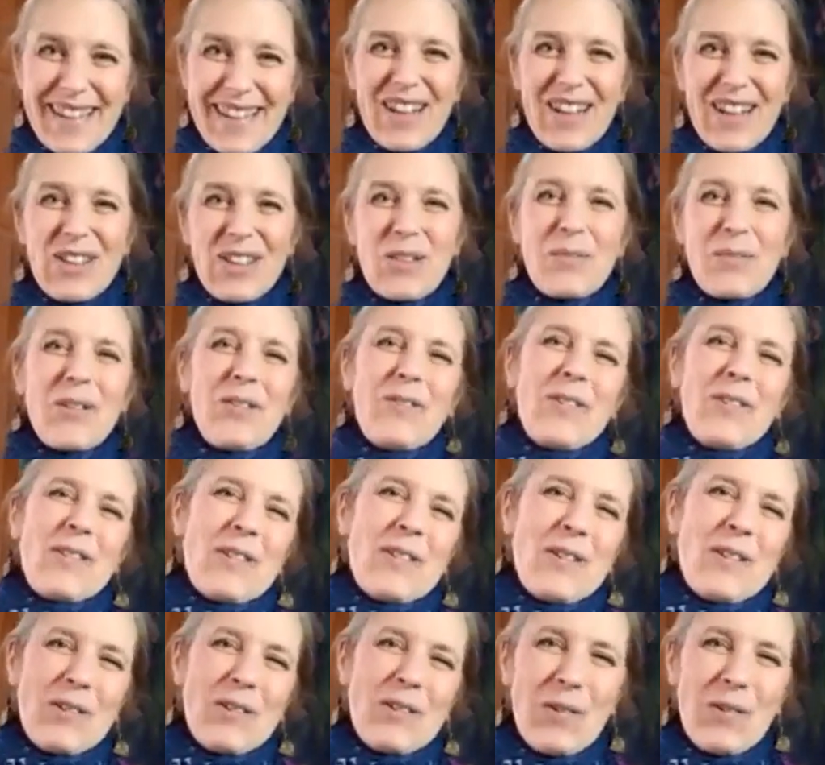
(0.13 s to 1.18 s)
beautiful
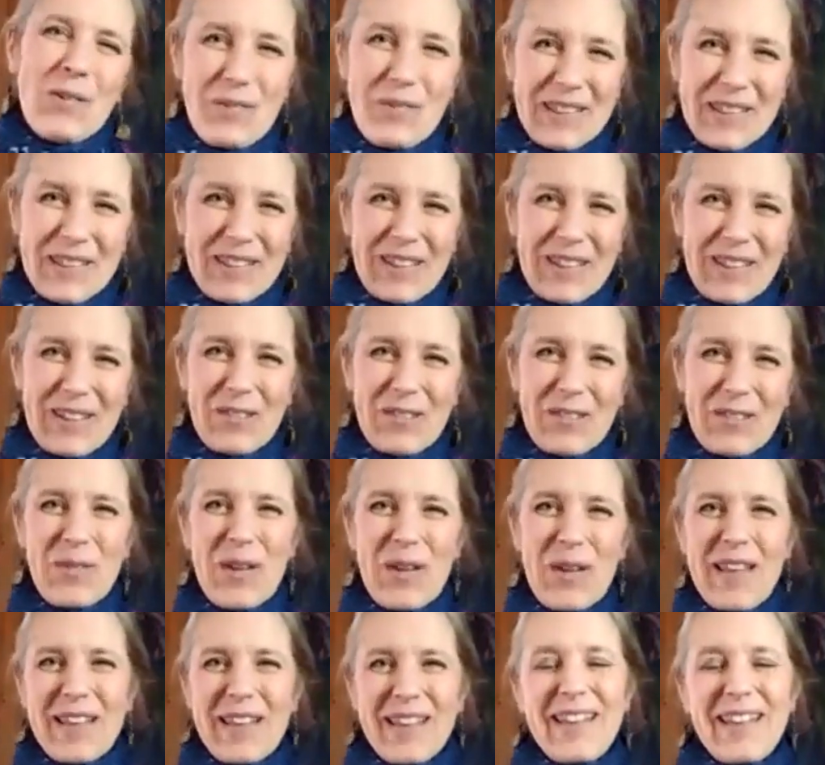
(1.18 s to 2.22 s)
souls. Welcome back to Art of
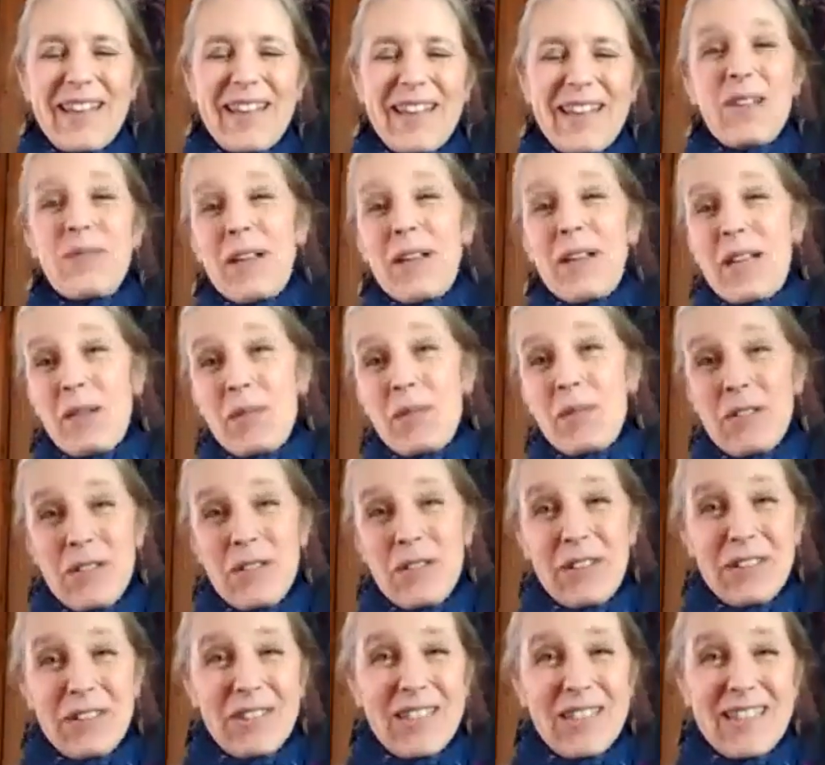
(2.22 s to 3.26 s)
Awakening. My name is
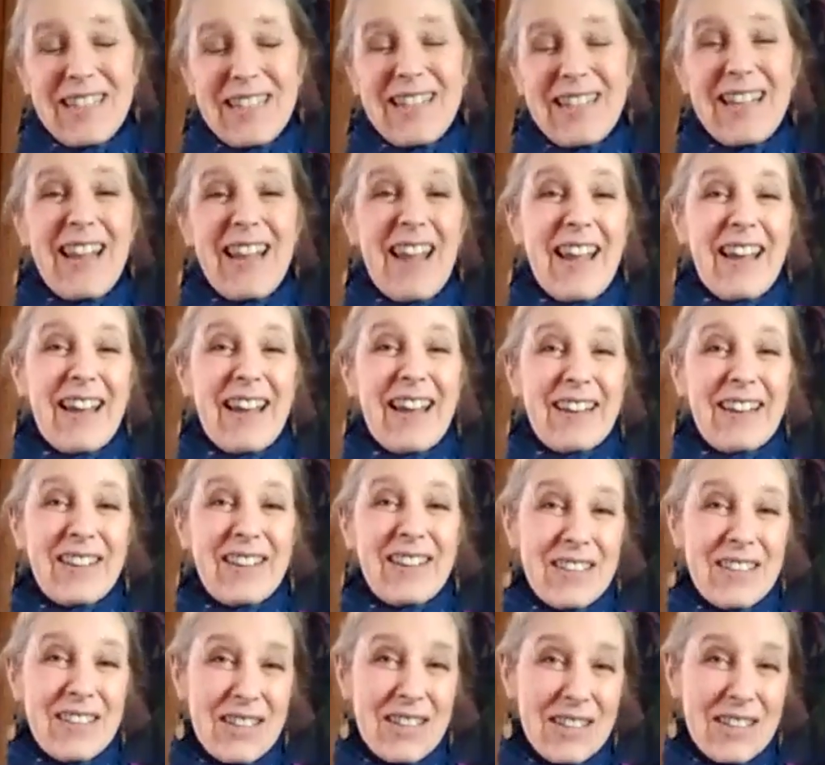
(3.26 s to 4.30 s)
Ona Christie, and
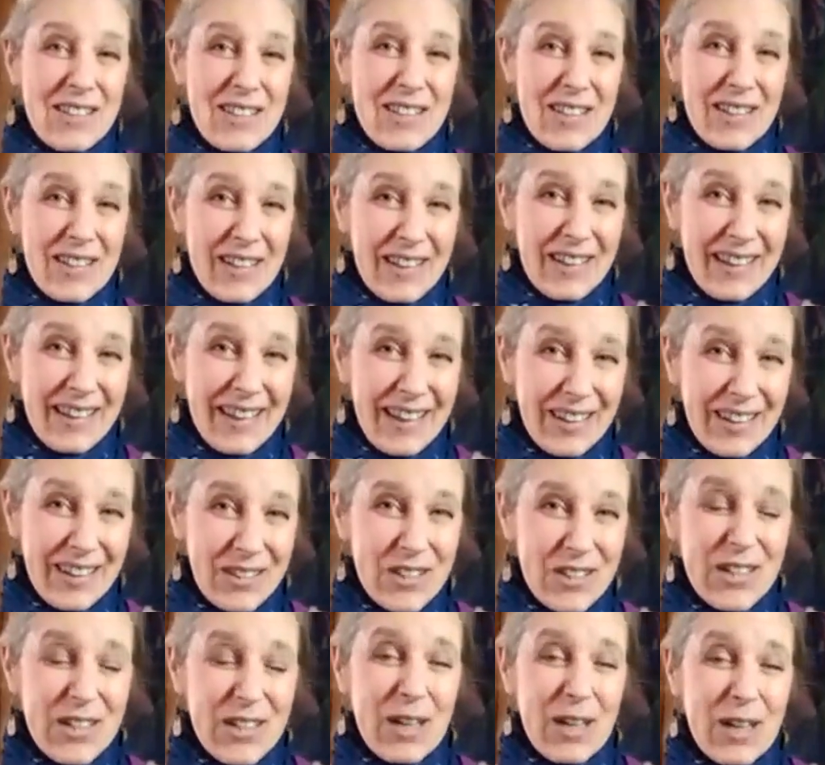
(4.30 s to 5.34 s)
this is the
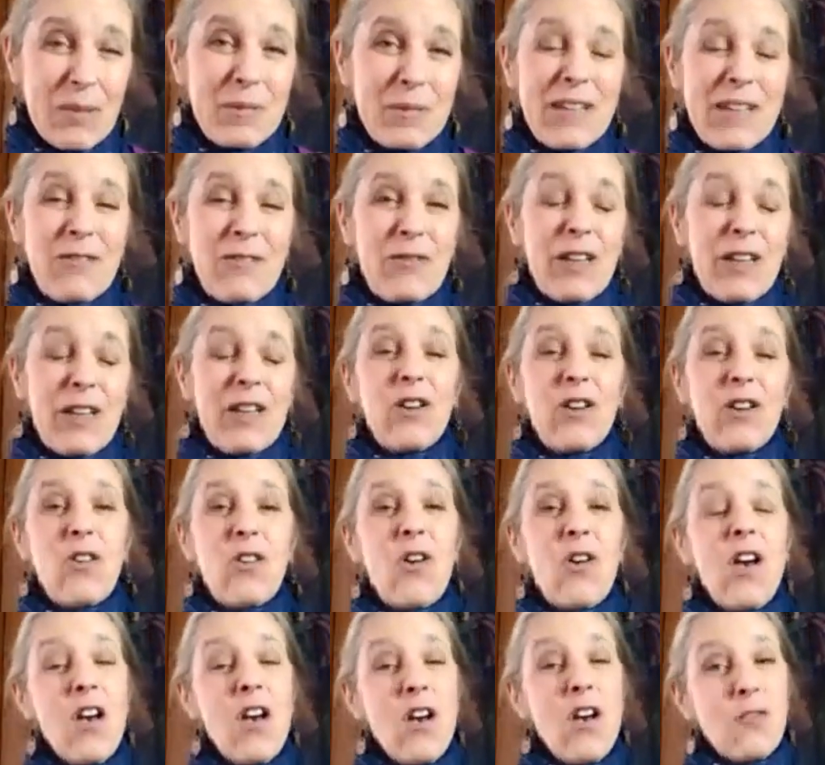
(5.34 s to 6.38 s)
energy update video
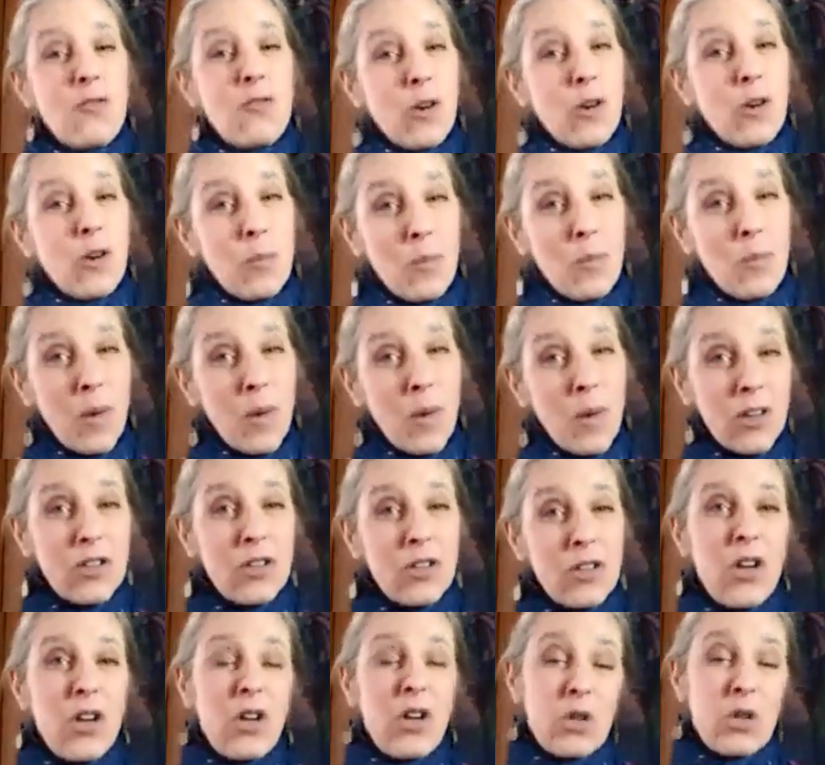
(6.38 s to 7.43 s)
for March
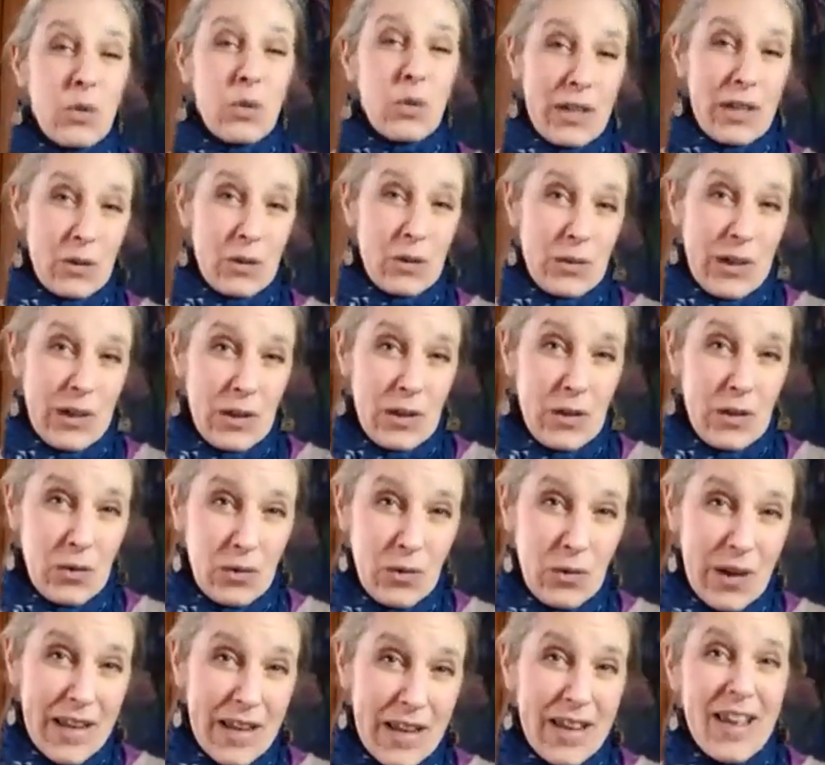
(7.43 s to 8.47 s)

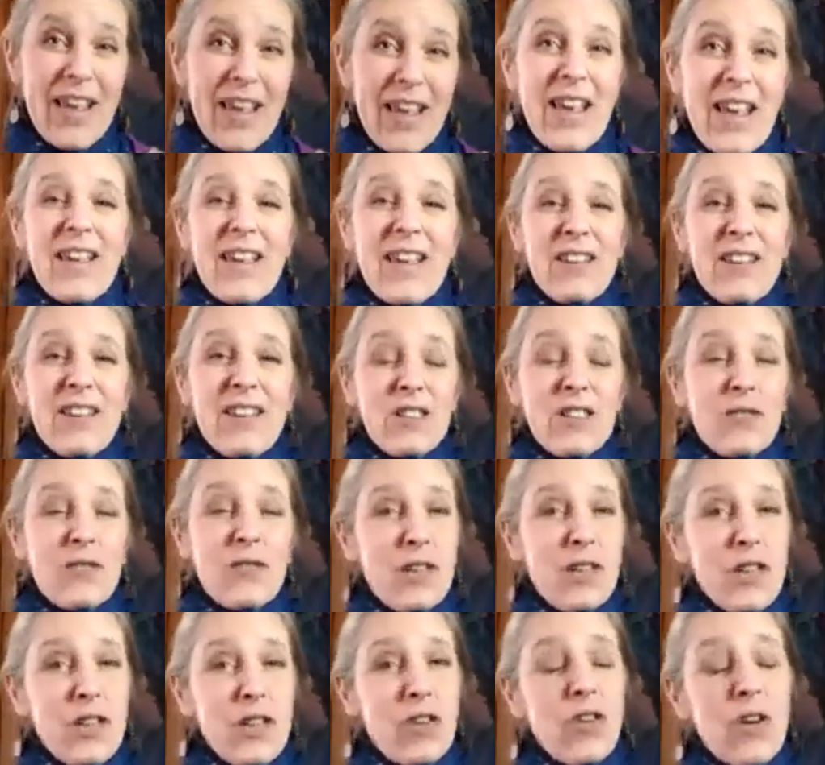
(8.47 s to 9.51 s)
2023. In this
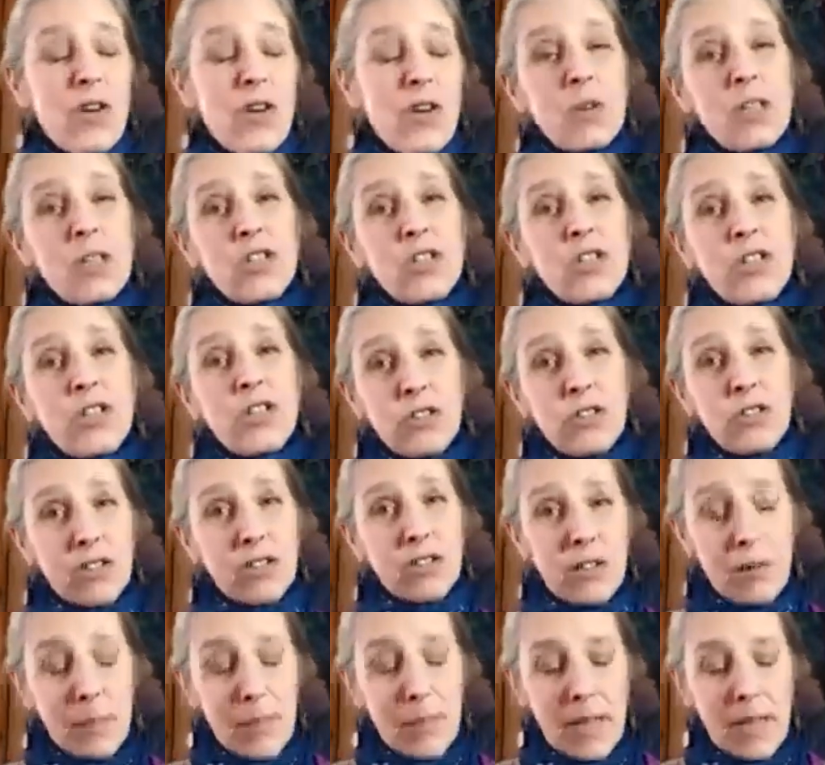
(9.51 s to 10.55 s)
video, I'm going to share
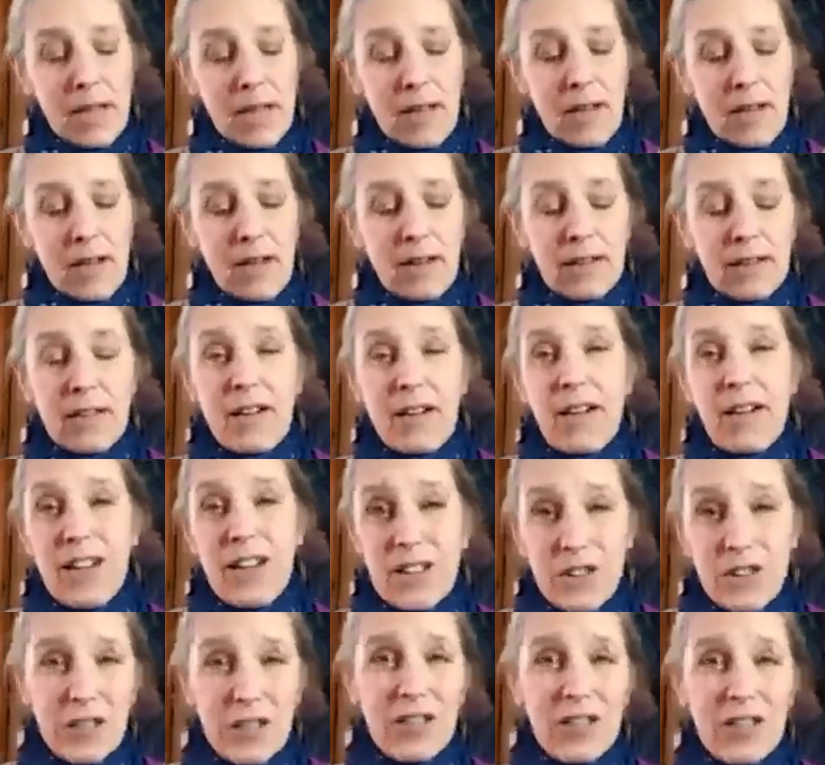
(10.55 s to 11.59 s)
some
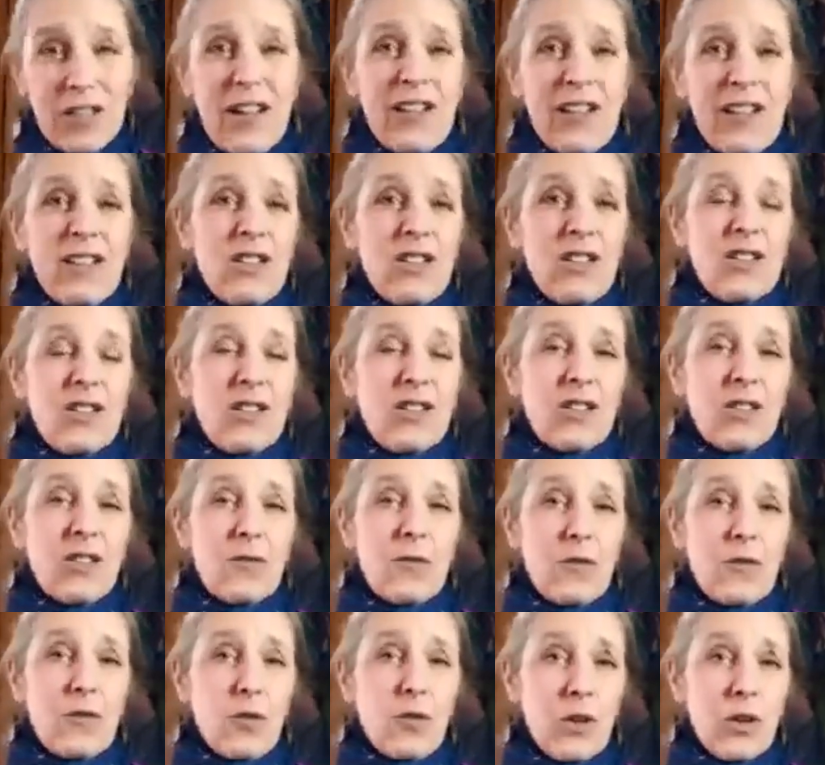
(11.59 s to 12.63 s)
Akashic guidance
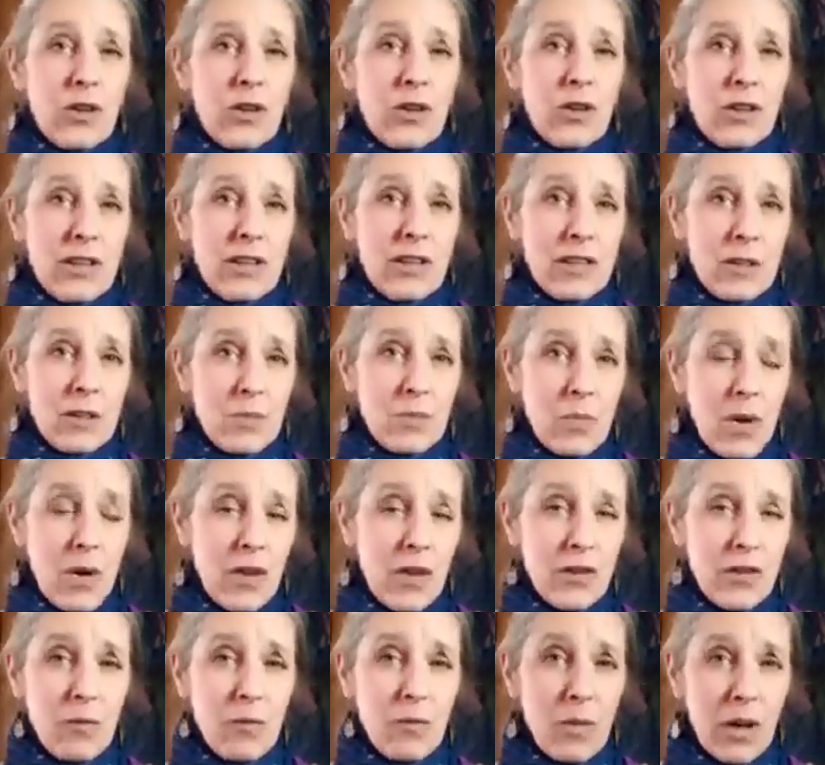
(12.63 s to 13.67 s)
for this
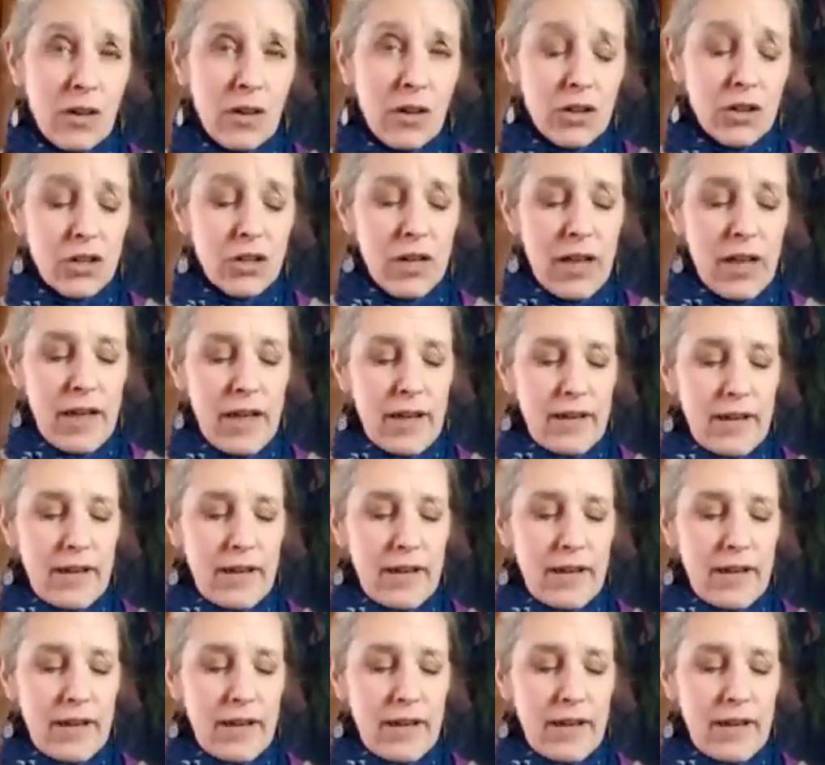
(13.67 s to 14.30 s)
month of March.